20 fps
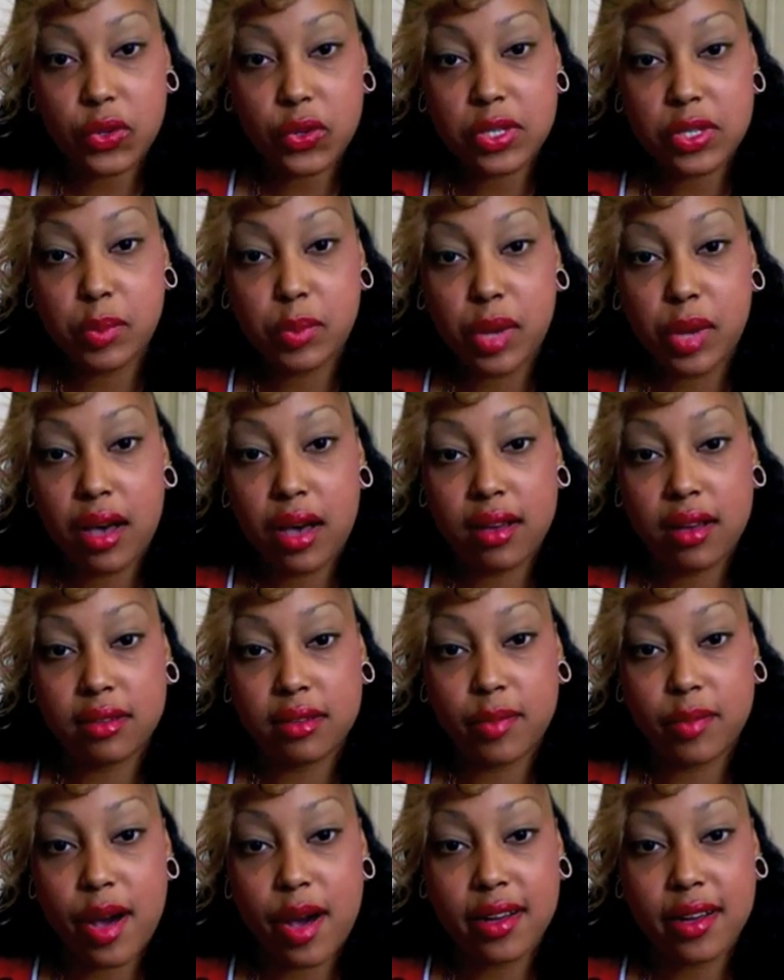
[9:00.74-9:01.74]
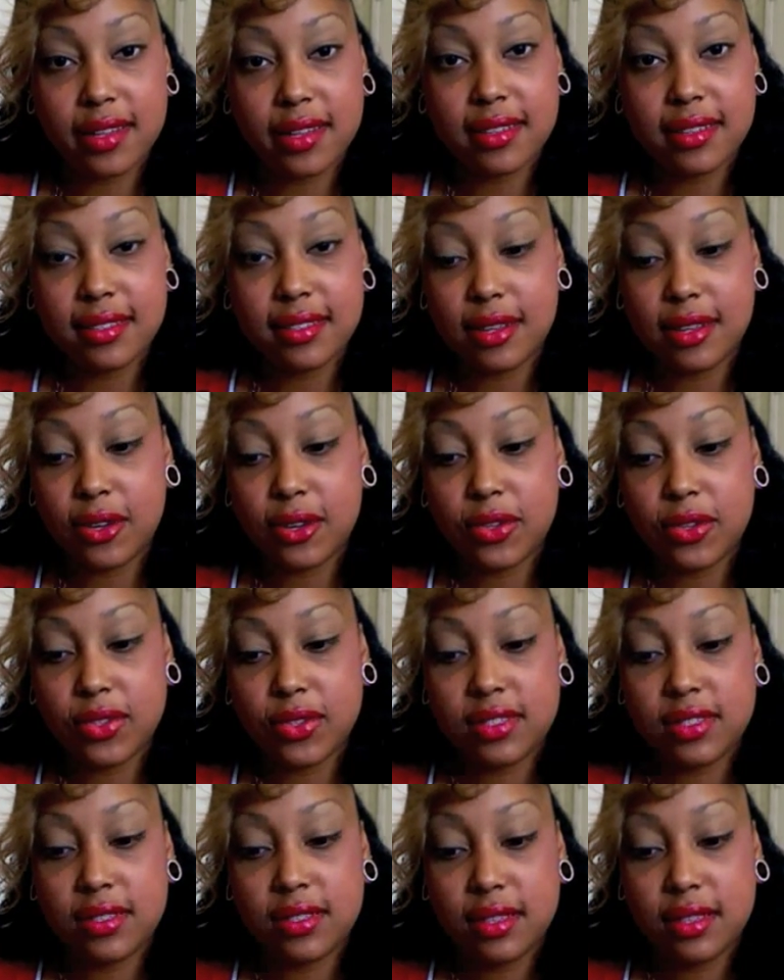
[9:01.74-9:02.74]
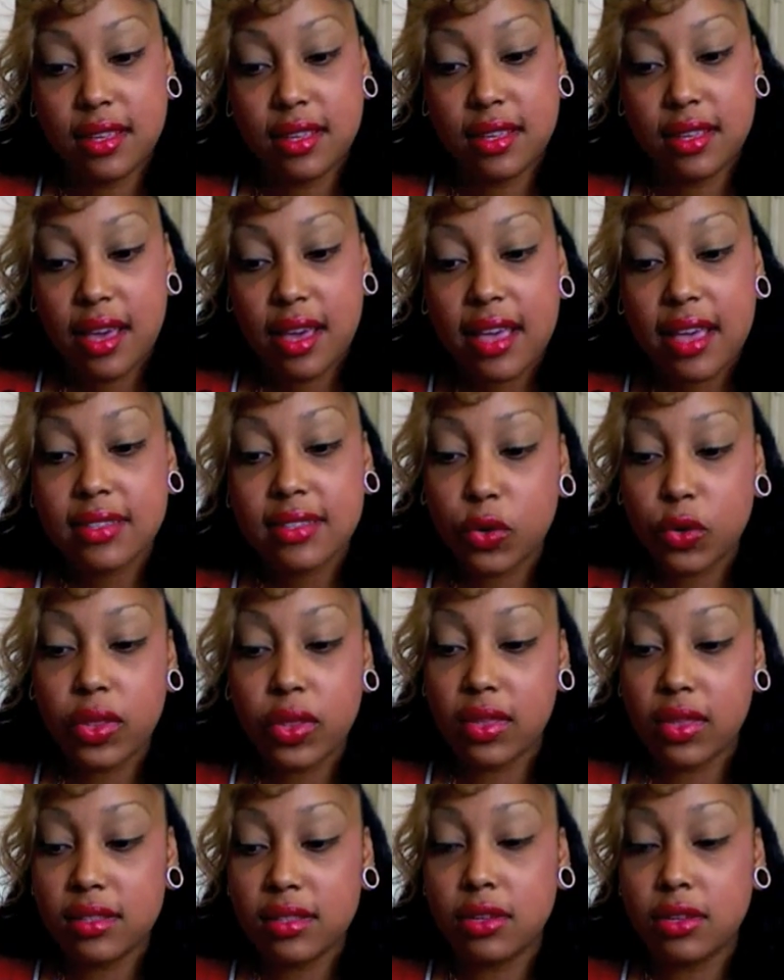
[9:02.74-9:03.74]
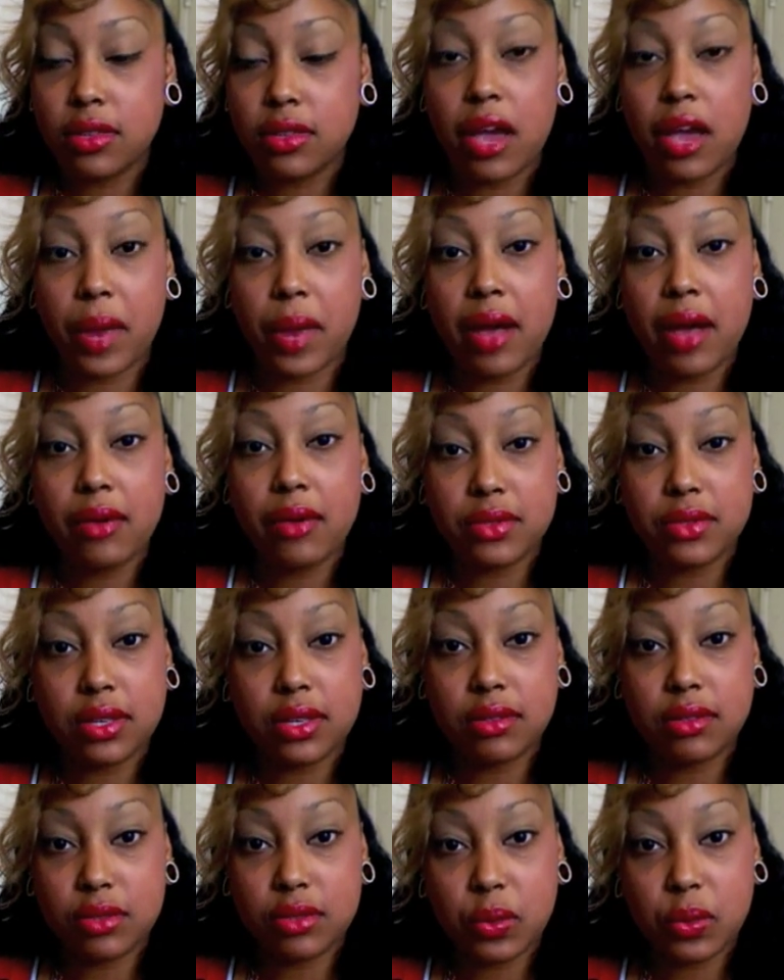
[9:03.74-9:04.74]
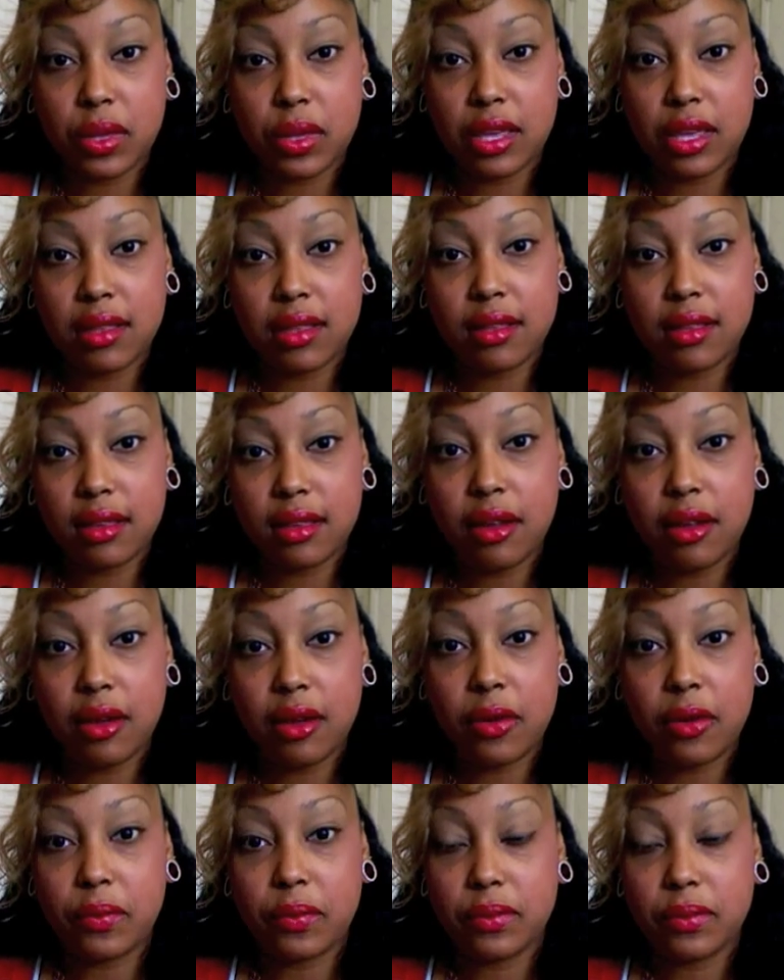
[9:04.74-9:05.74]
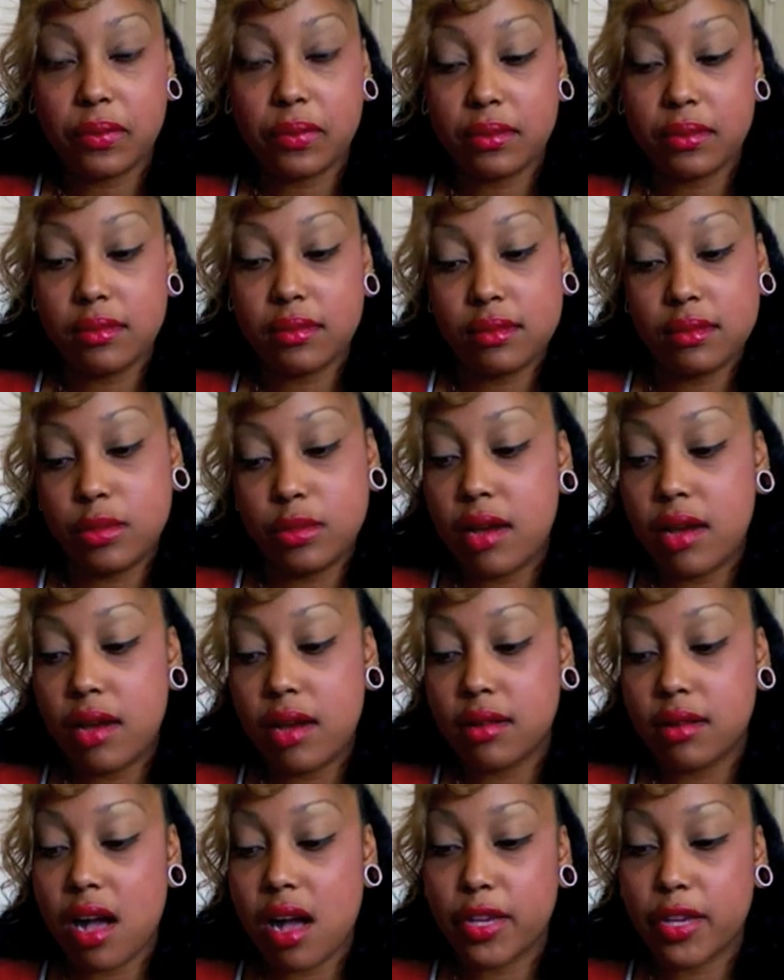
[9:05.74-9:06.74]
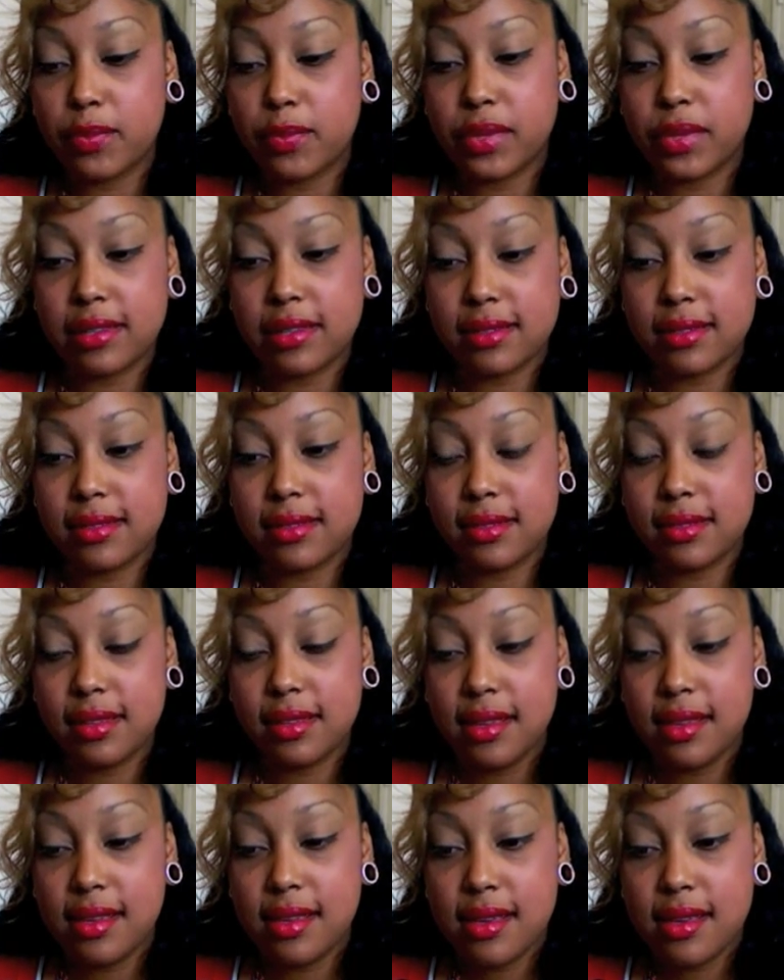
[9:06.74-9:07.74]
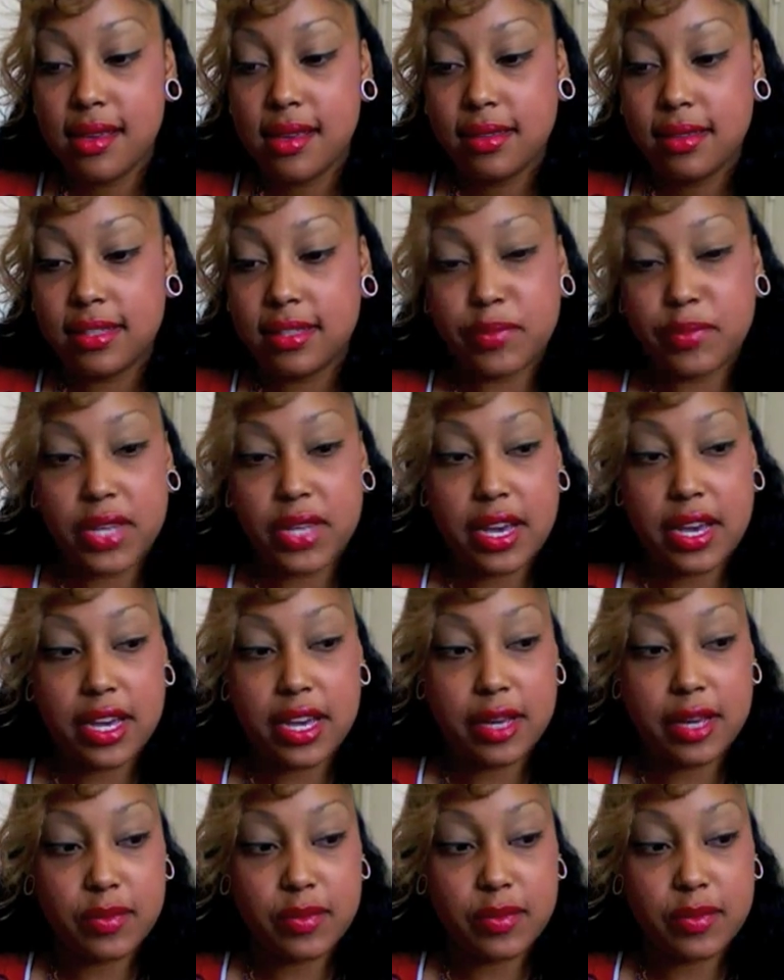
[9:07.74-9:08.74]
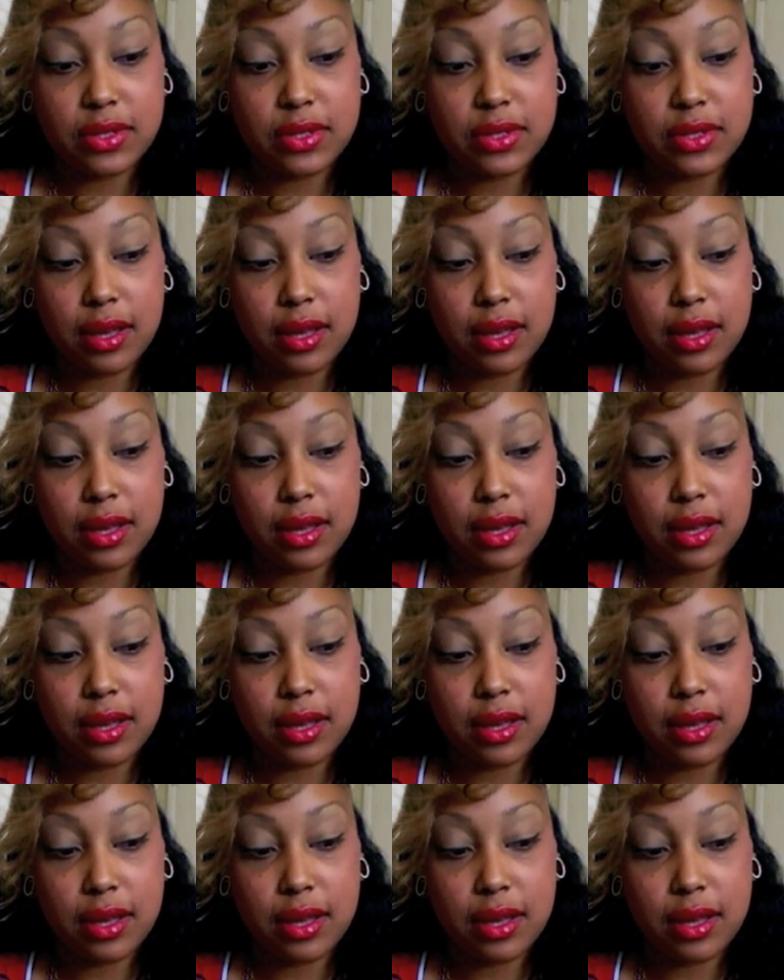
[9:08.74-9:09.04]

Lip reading: Spawn manga, so it's cool that they took that route to doing, you know, Spawn comics, because sometimes,